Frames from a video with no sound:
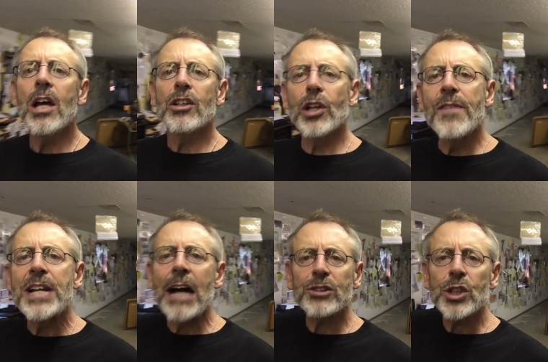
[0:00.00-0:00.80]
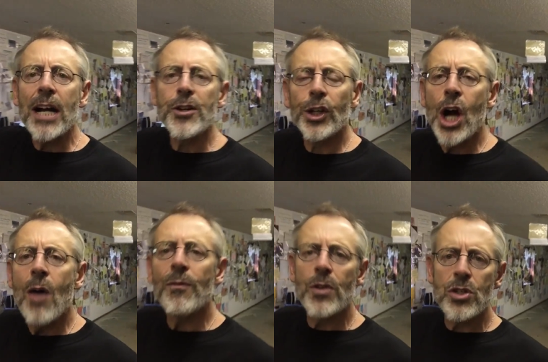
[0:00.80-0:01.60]
living outside your
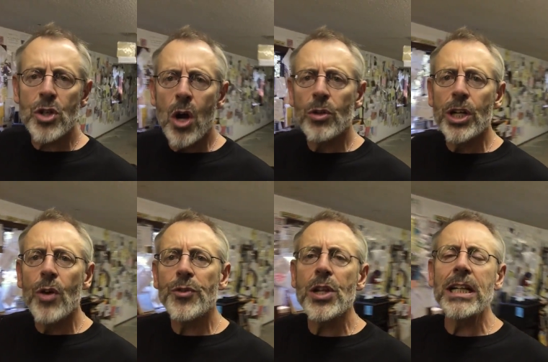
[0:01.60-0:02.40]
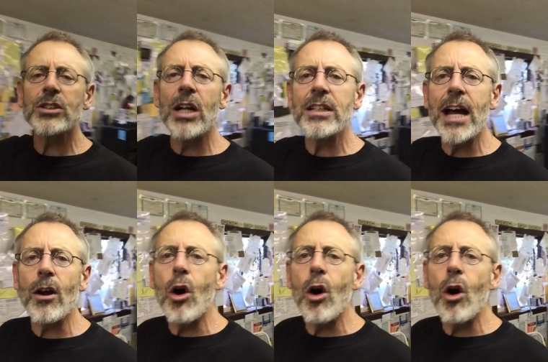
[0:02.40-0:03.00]
comfort zone. You know, things like that.